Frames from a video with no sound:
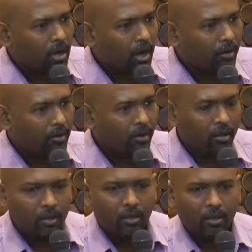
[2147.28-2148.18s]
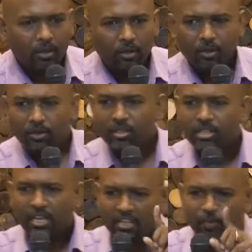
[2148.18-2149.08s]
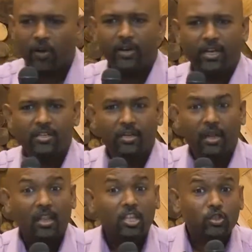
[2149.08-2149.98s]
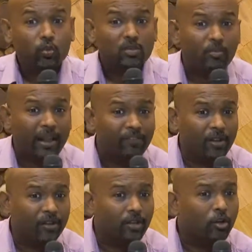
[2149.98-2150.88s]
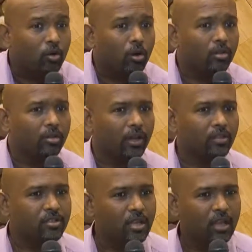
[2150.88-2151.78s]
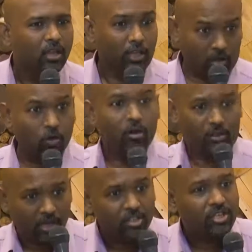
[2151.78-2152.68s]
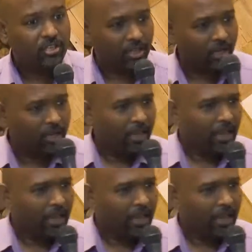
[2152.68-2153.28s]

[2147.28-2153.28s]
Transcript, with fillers: god this is exploitation. And this was prevalent in Corinthians, in the Corinthian city.